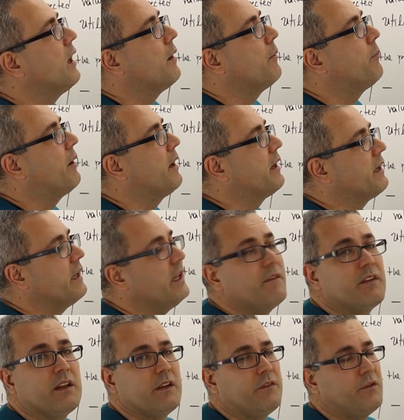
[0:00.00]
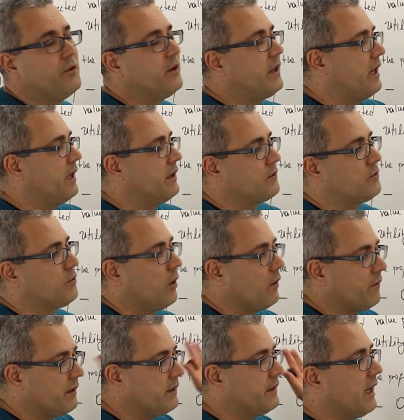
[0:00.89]
But even if you can't
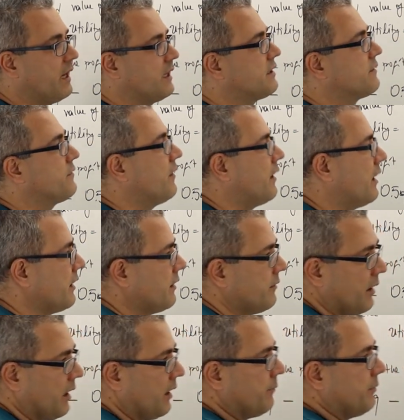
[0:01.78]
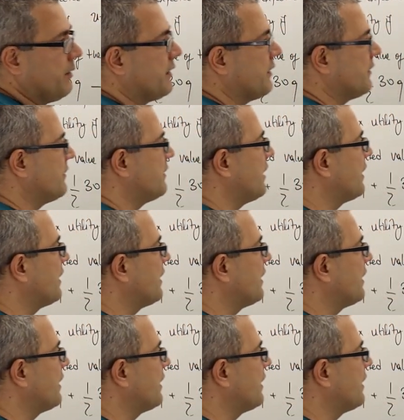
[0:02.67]
solve it, that's fine because